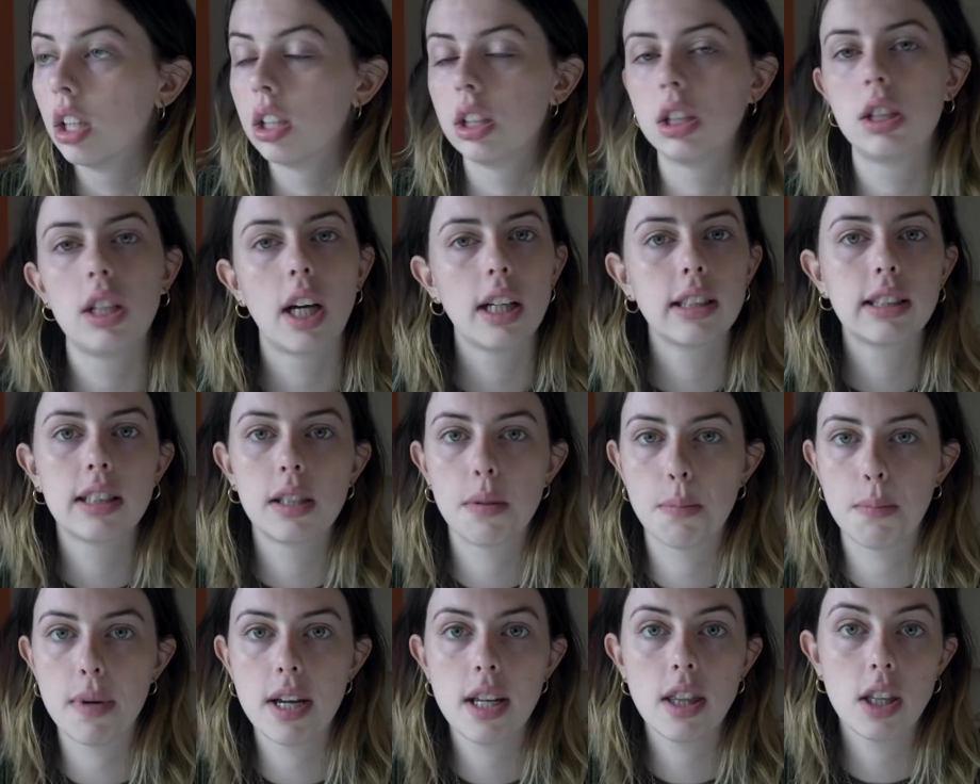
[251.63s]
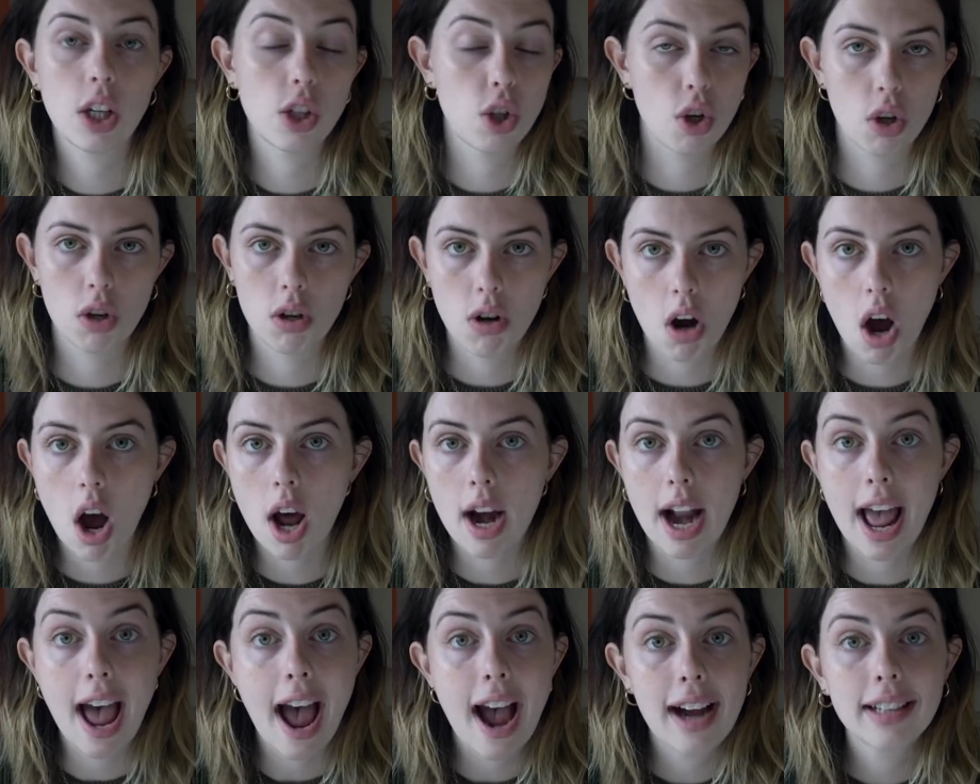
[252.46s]
doesn't mean that you're
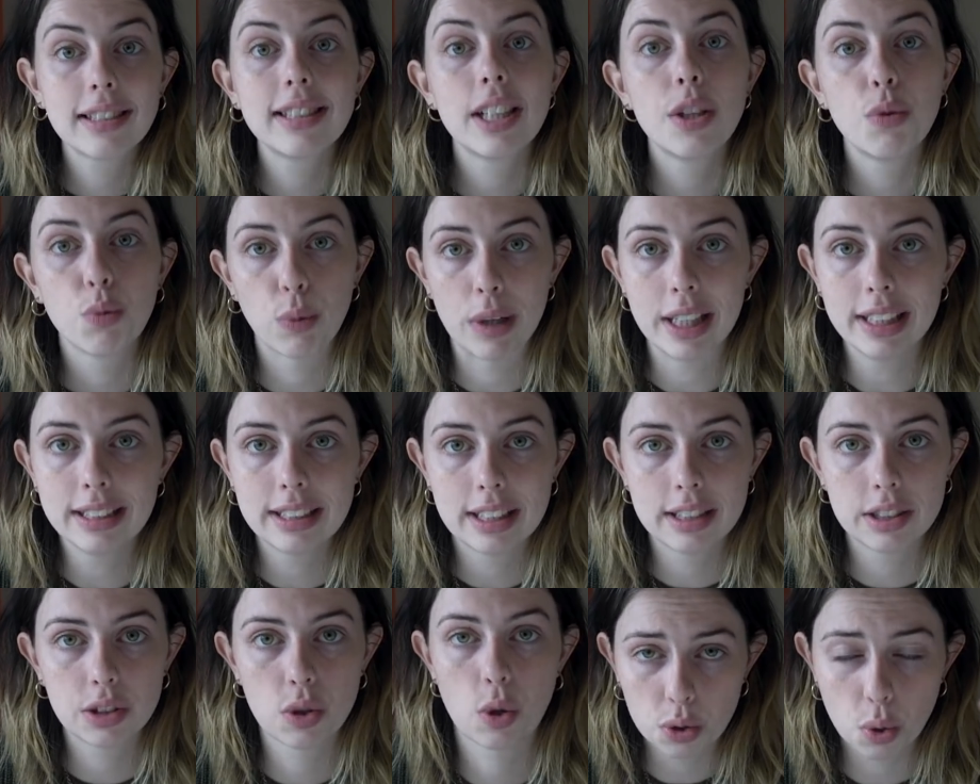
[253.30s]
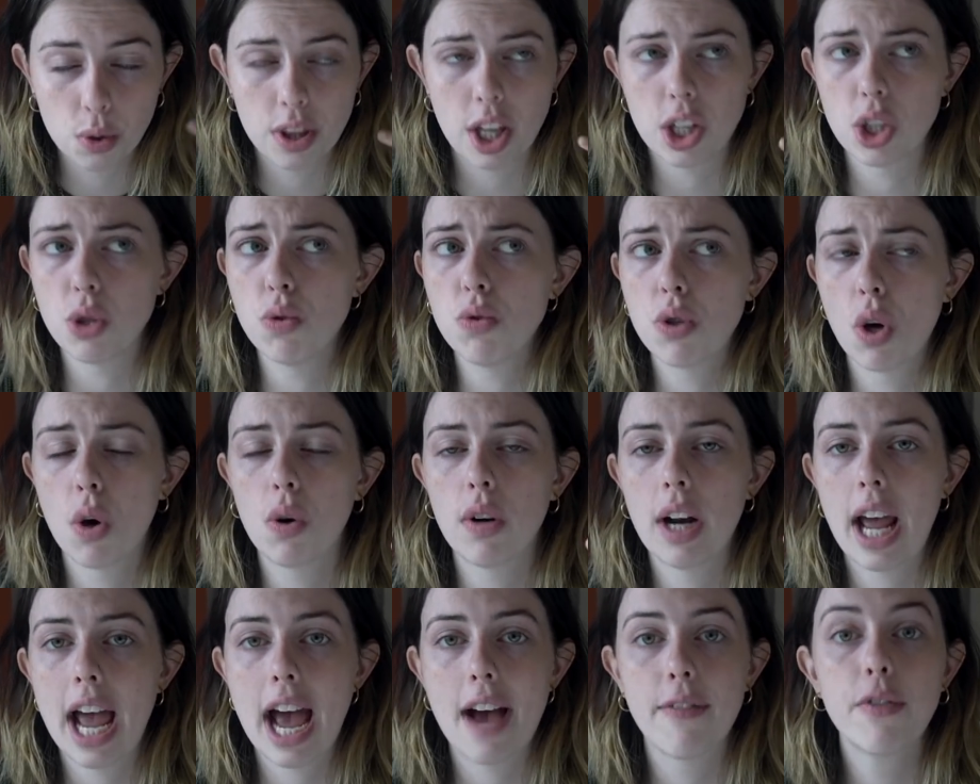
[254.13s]
not acting racist, or that you
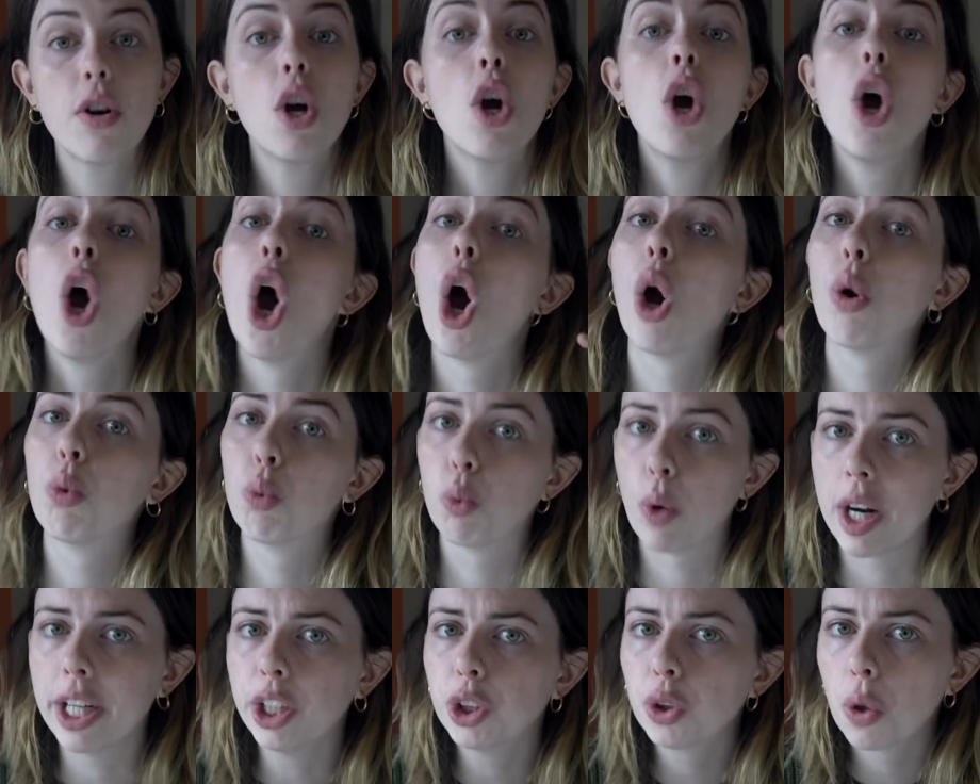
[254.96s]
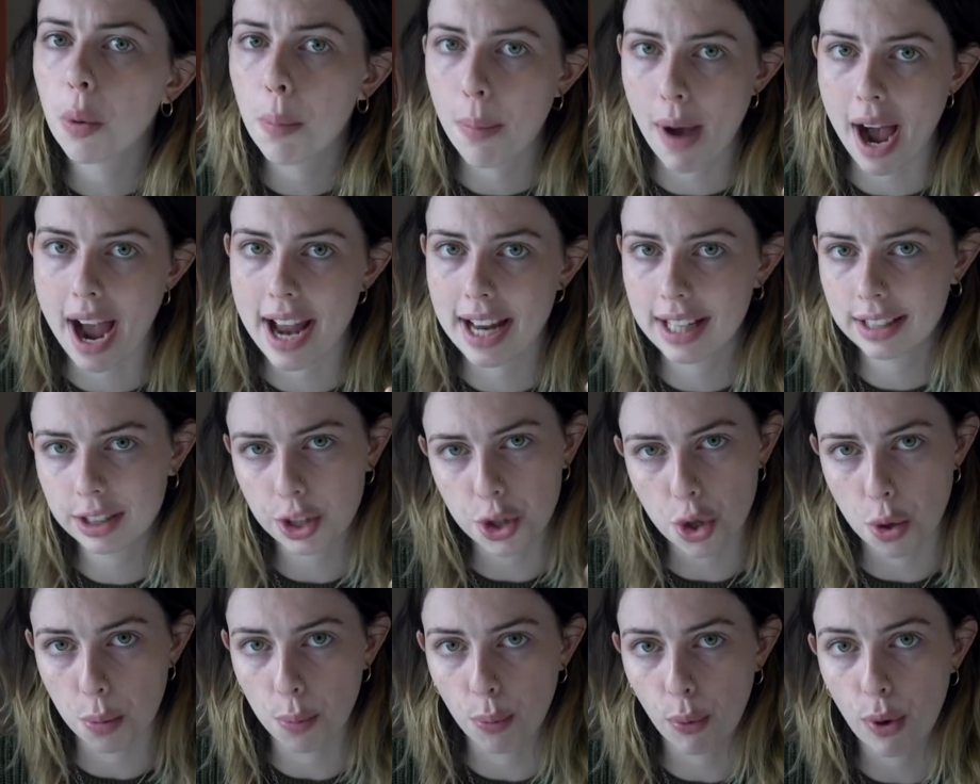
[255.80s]
don't have a racial bias
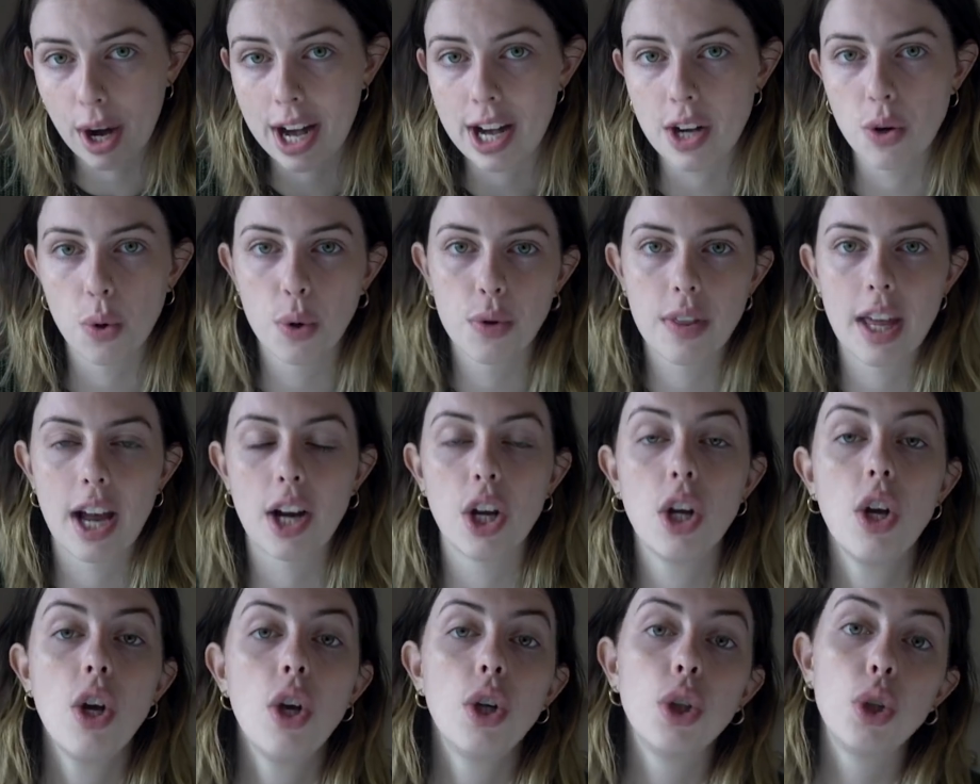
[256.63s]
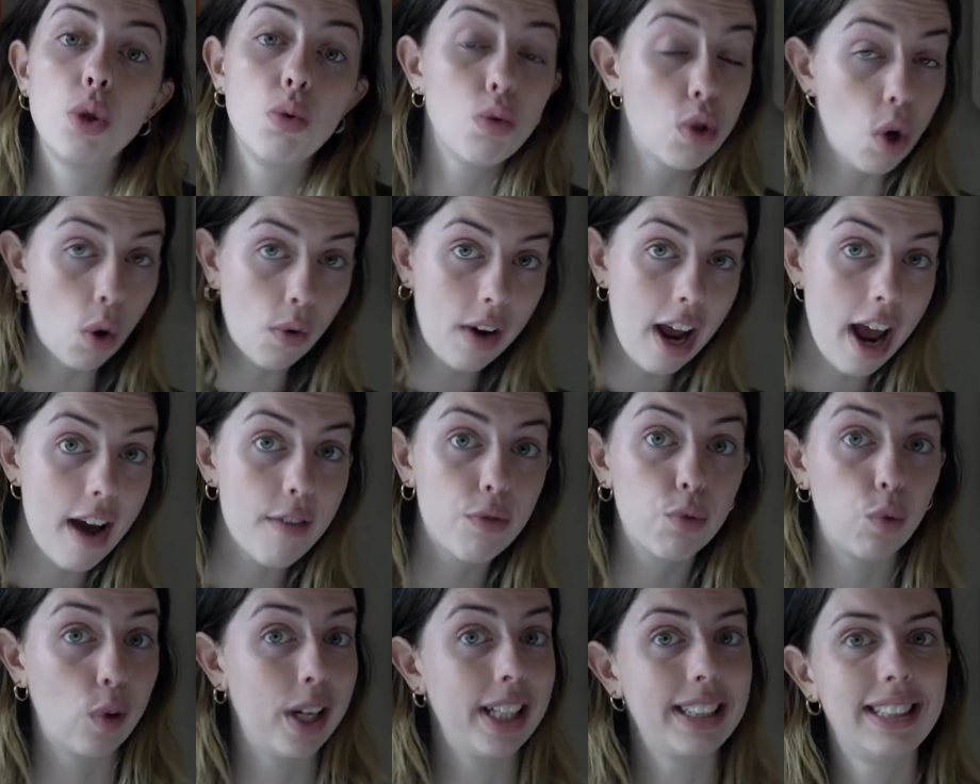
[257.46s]
in your brain, or that you don't
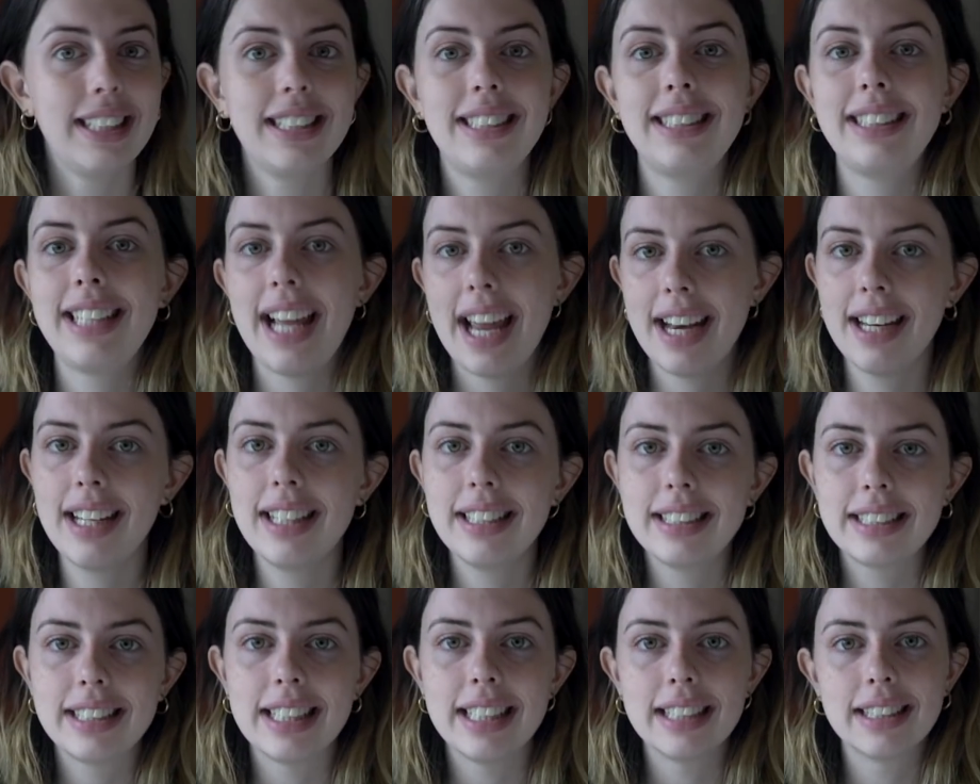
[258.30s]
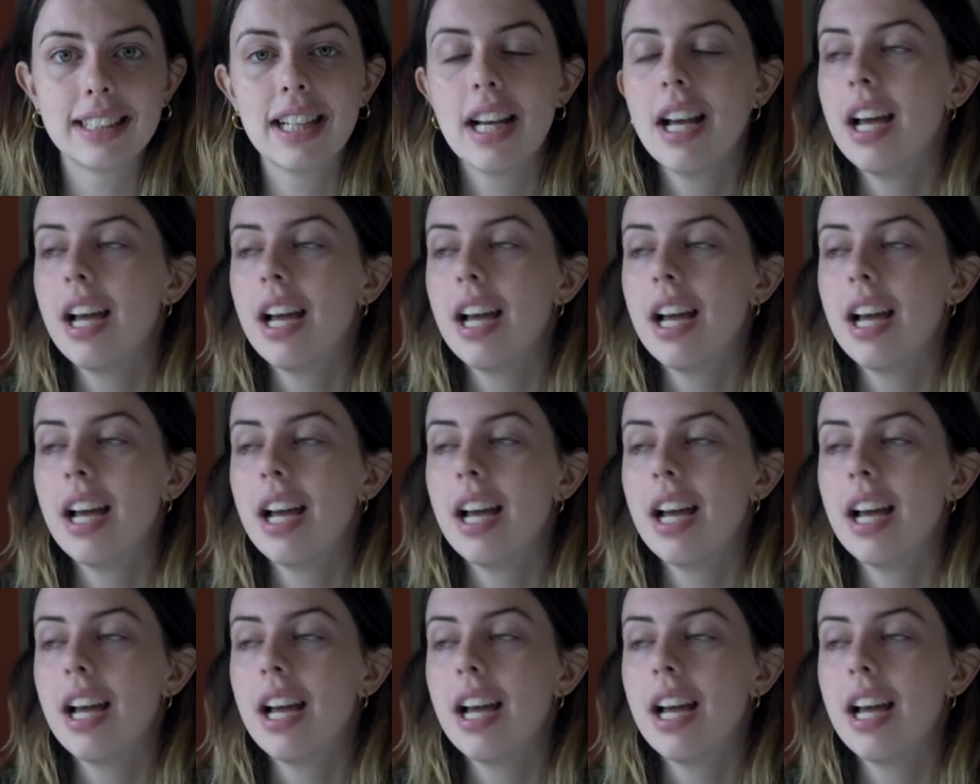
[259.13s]
have racist tendencies.